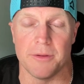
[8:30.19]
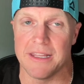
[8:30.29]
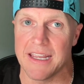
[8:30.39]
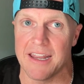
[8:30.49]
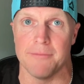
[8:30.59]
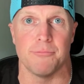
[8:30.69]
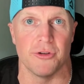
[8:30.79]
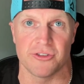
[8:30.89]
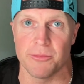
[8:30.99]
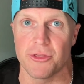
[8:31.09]
But again,
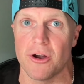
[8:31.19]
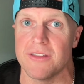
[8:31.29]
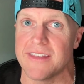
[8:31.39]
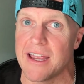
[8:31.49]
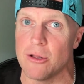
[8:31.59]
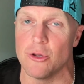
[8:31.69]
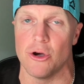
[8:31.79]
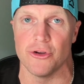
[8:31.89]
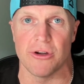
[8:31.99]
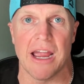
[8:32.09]
put some thought into how
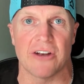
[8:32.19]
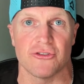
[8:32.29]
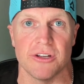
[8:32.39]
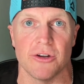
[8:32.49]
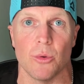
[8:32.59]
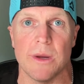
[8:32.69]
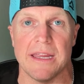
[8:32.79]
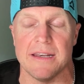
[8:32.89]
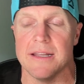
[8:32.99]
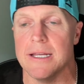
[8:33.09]
long you're actually going to
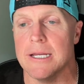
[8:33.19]
wait.